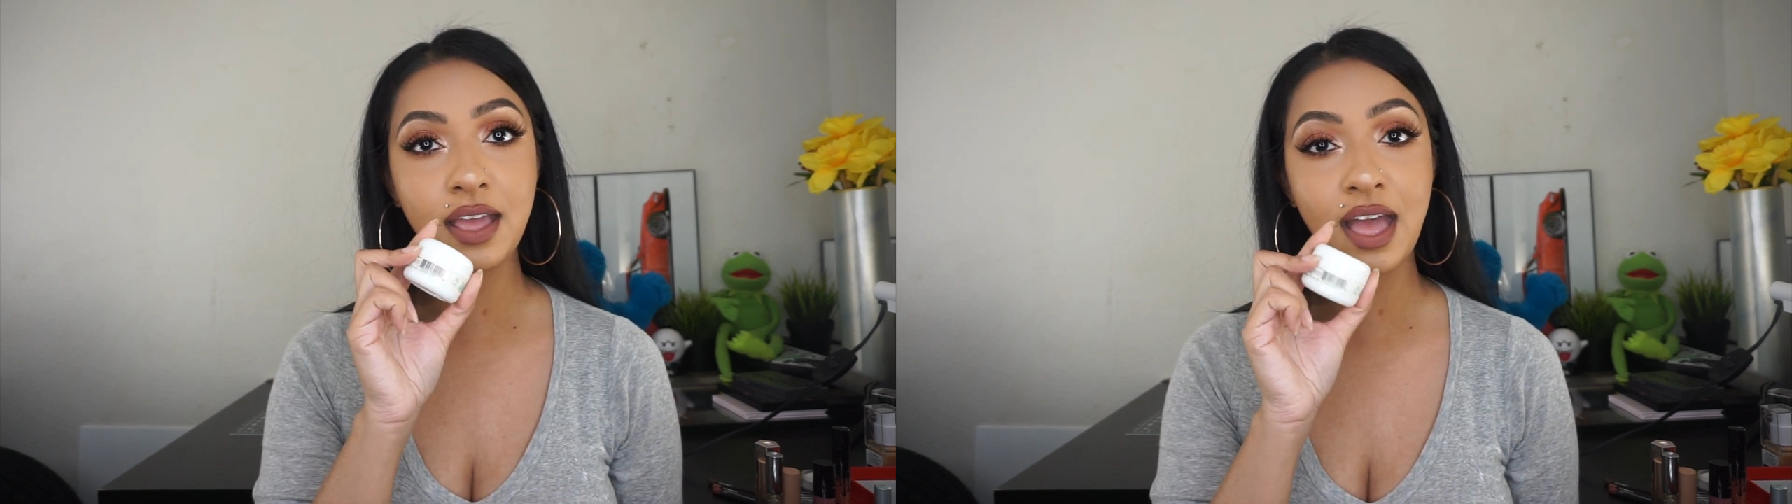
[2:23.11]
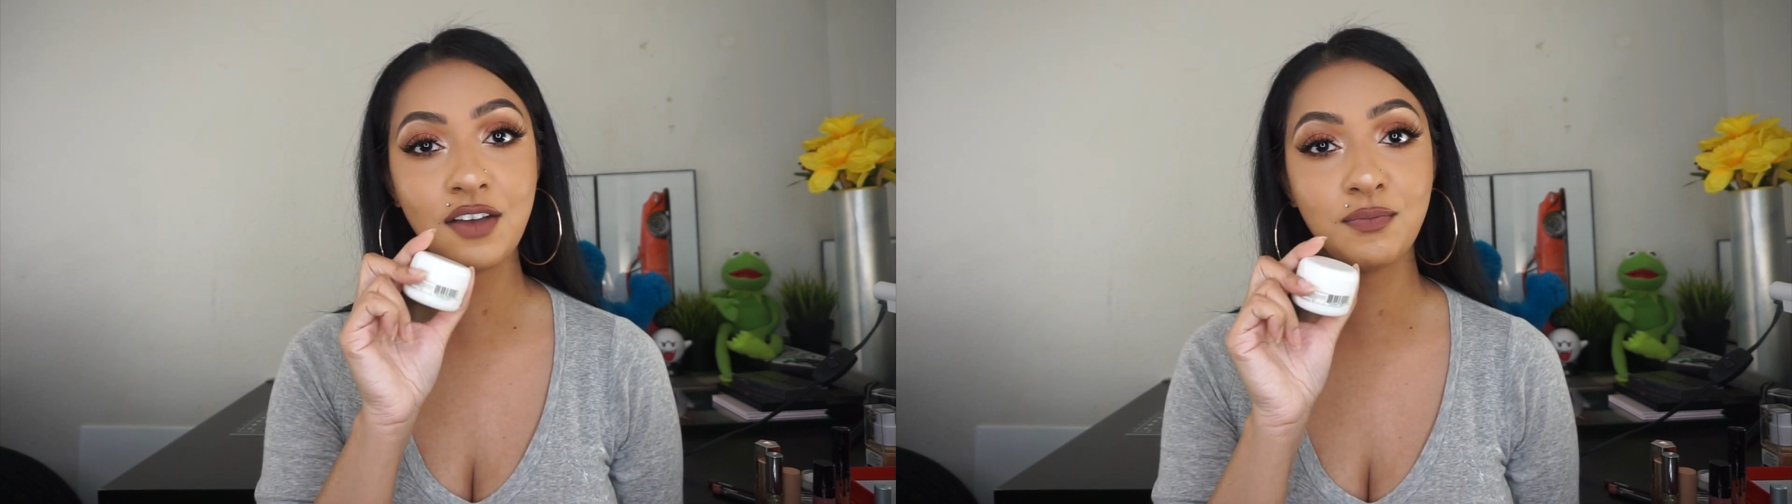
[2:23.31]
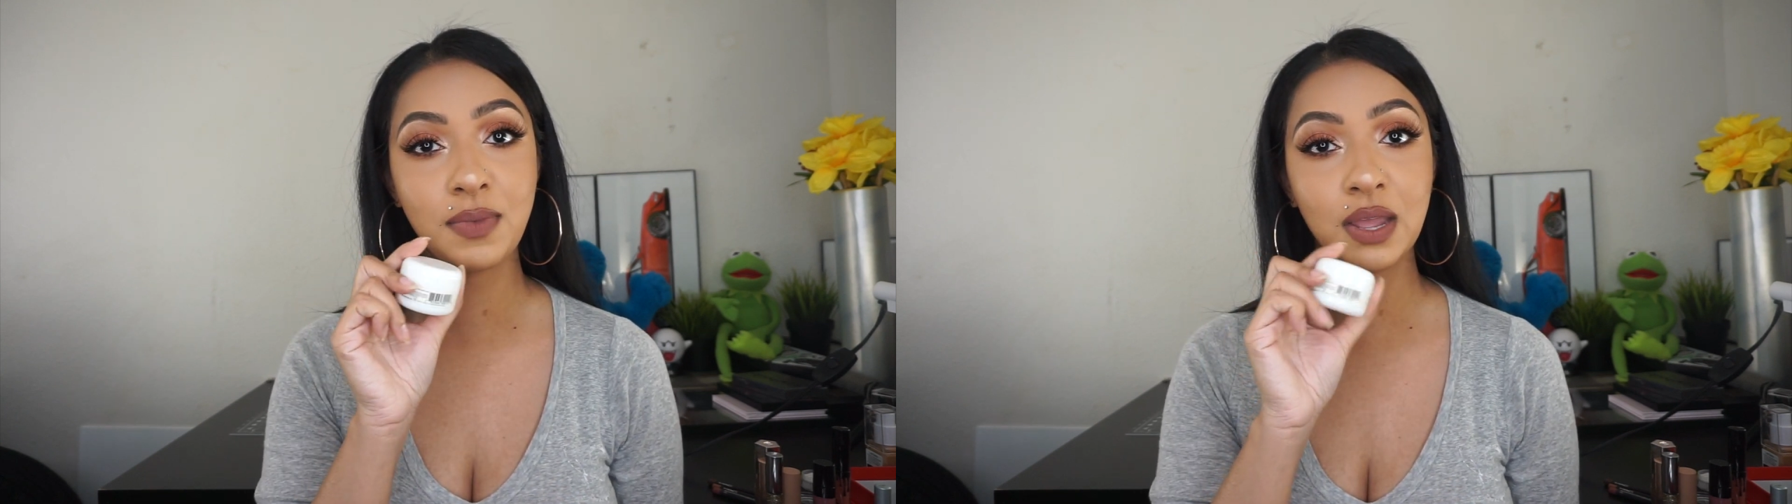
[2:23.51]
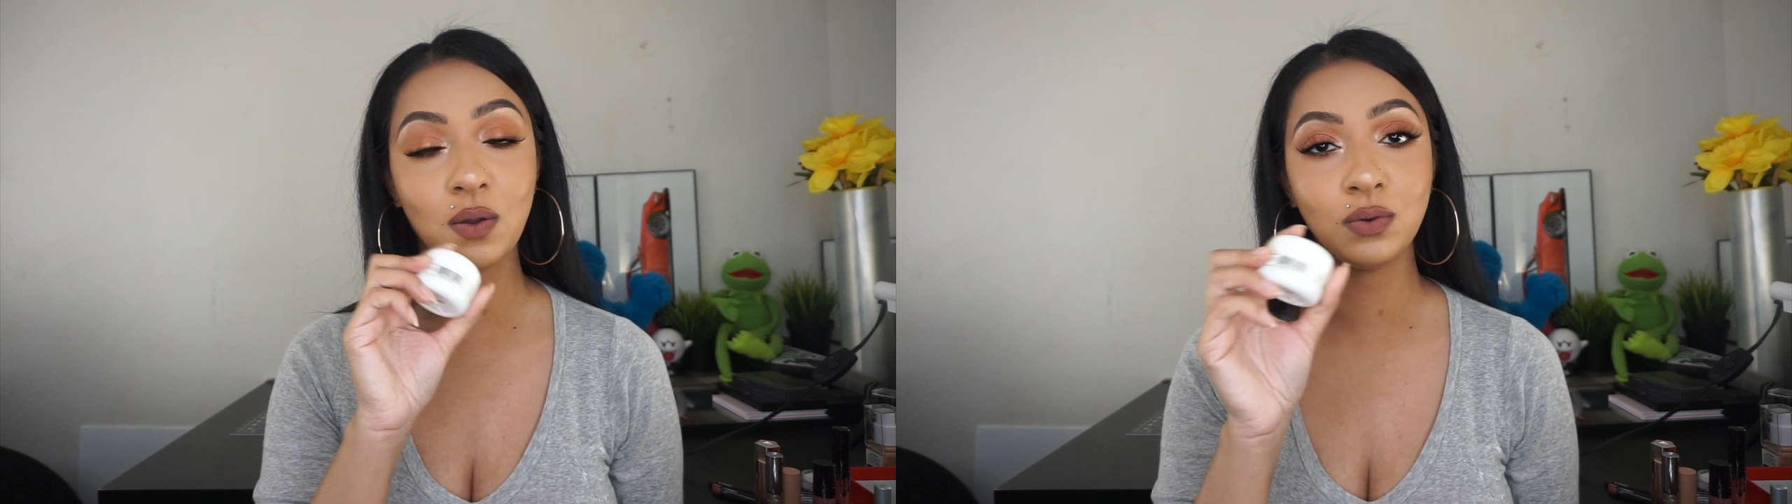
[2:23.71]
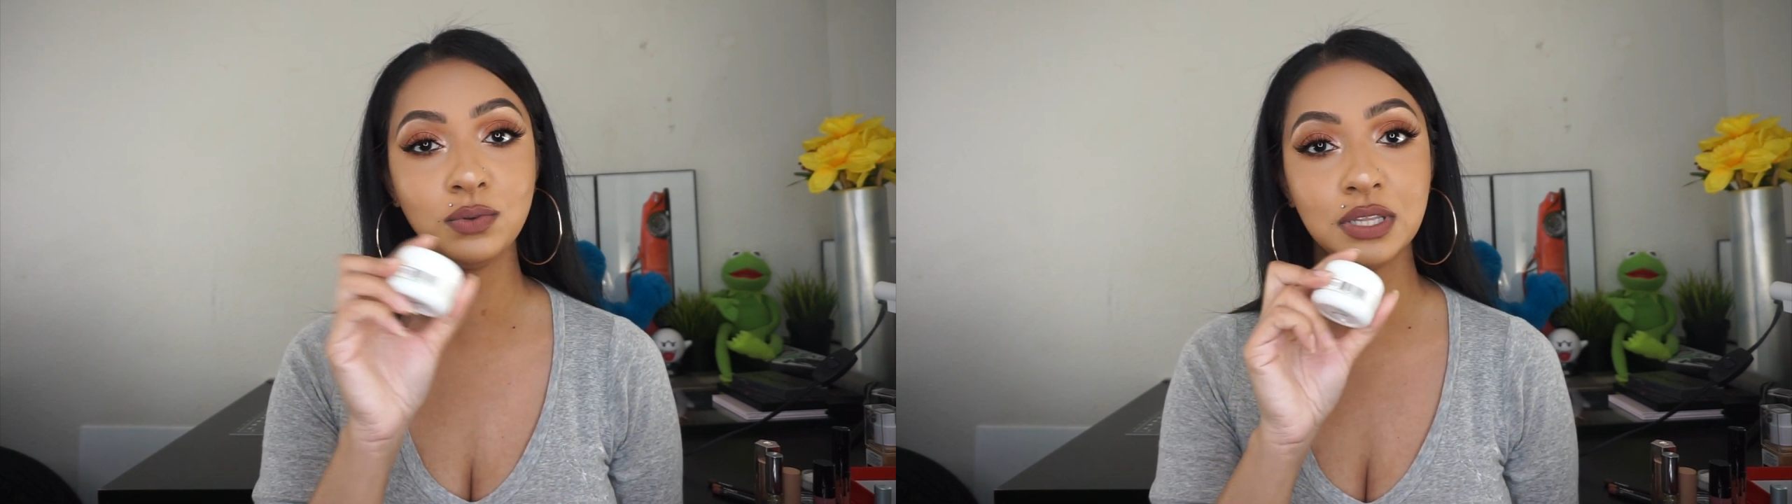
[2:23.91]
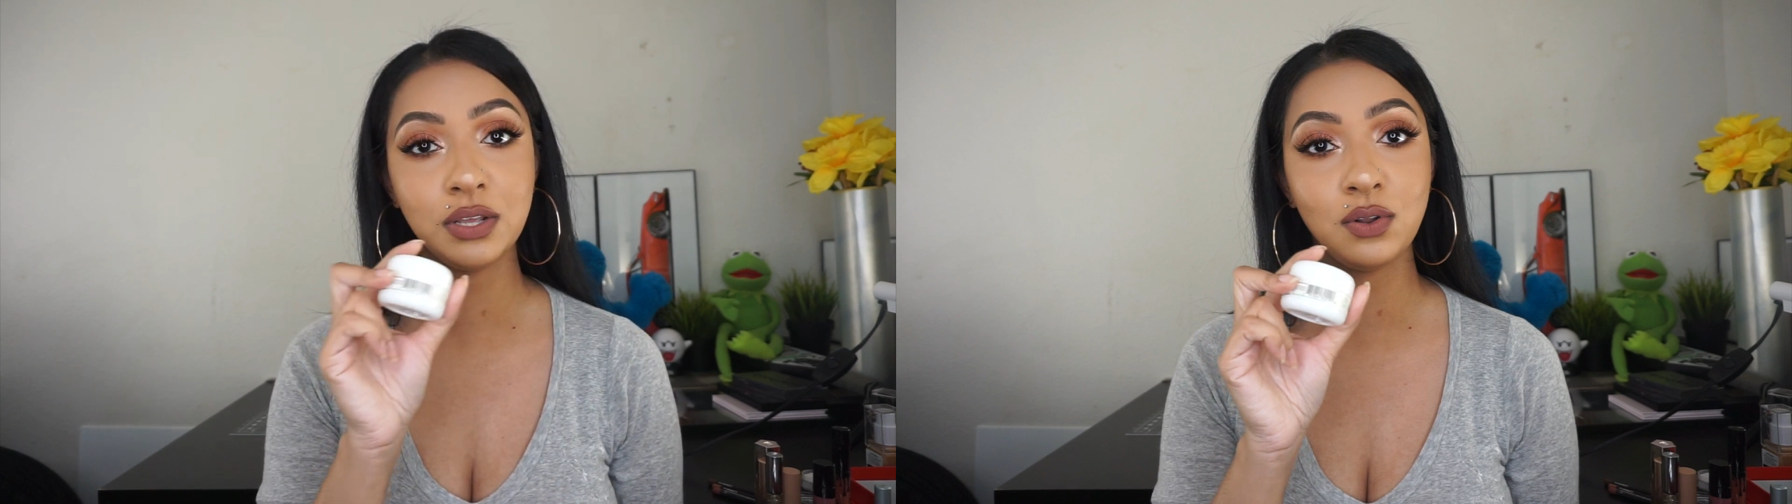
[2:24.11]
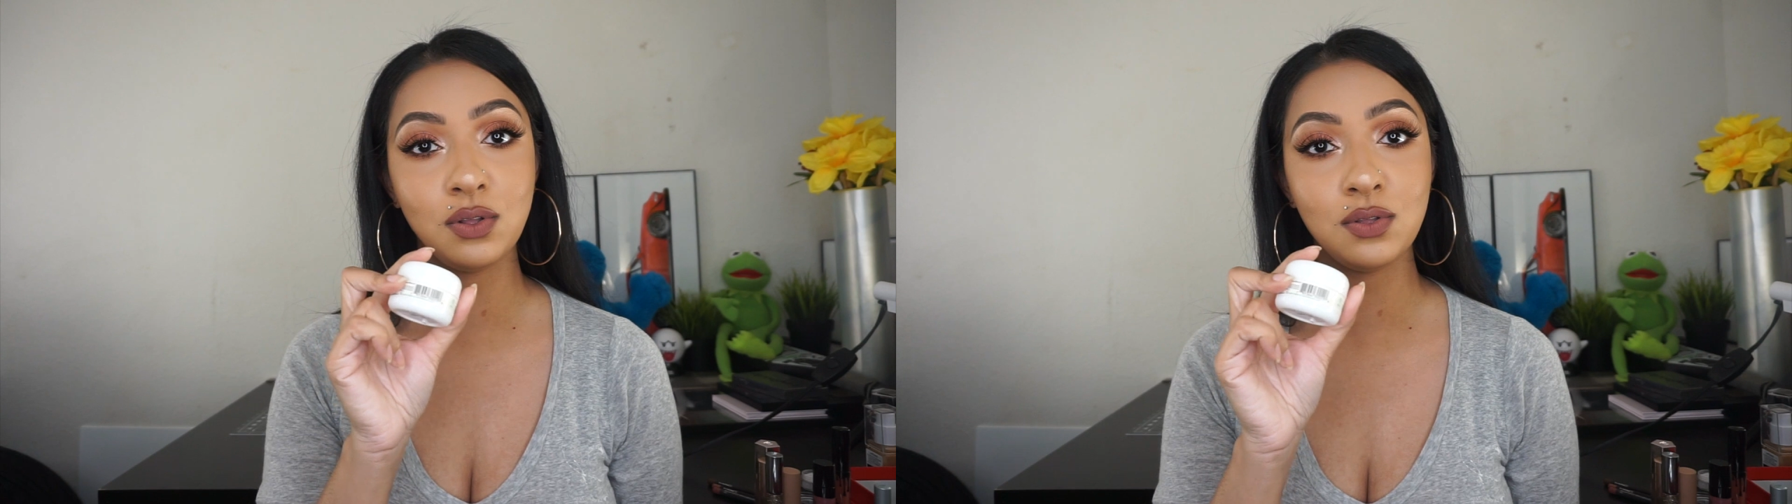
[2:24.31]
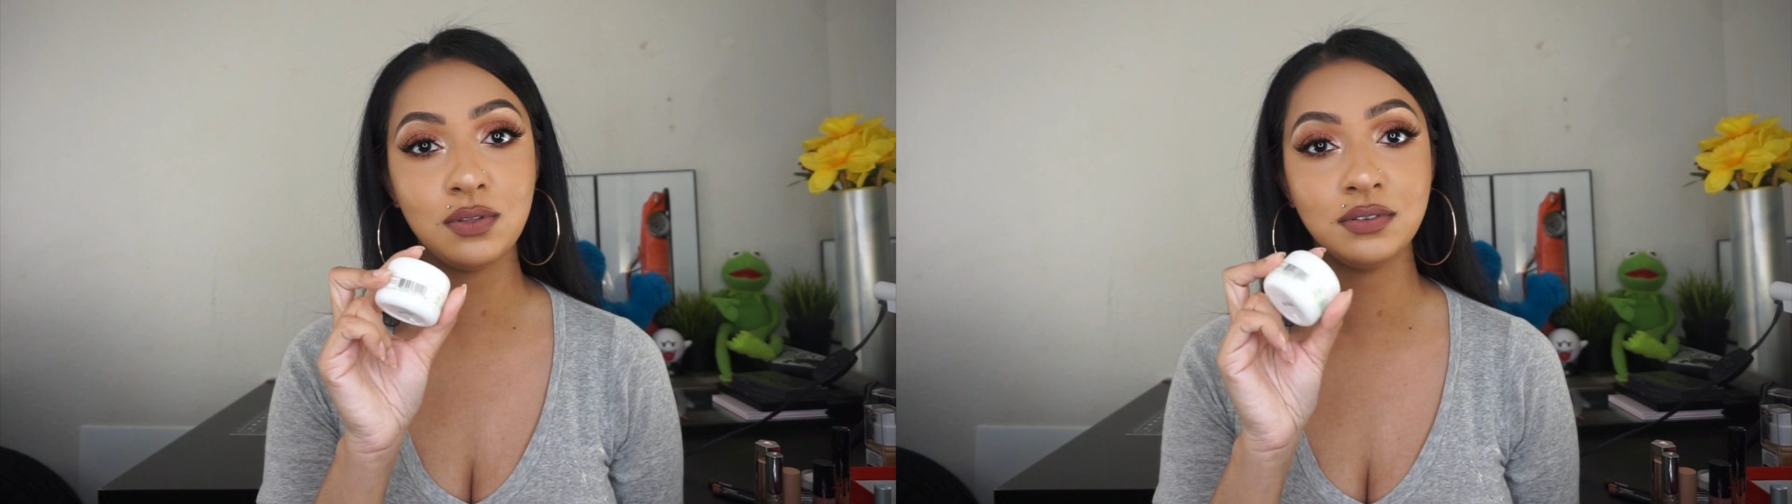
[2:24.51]
have my own
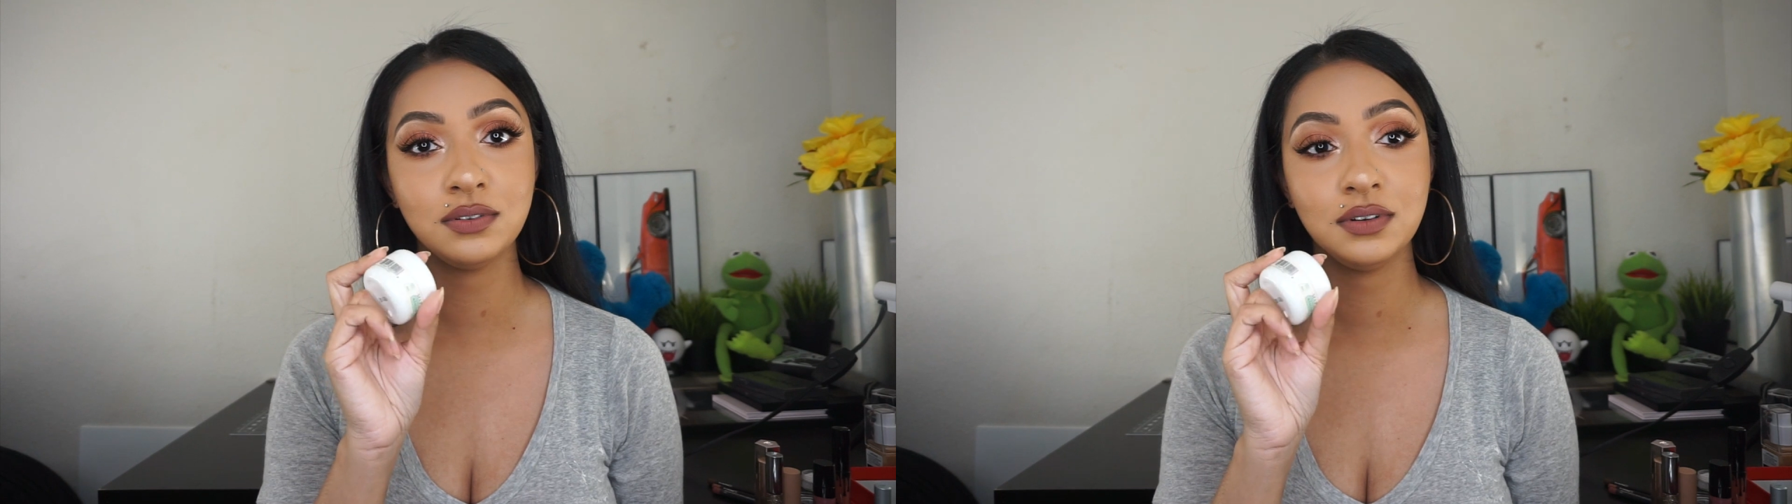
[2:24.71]
little